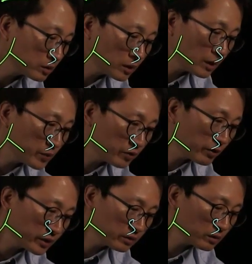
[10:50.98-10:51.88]
Let me
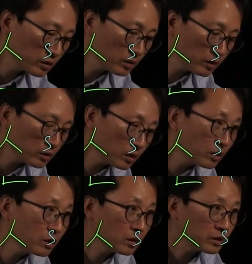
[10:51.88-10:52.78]
write
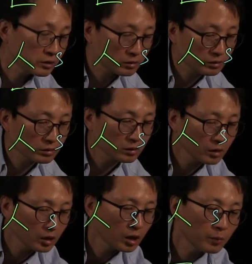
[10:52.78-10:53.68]
a little
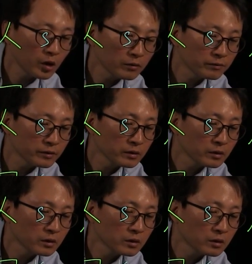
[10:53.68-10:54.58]
above
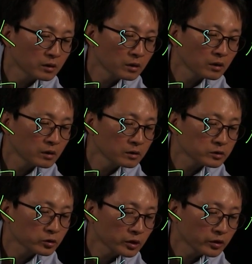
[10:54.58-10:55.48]

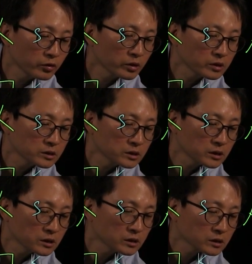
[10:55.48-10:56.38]
so that you can see this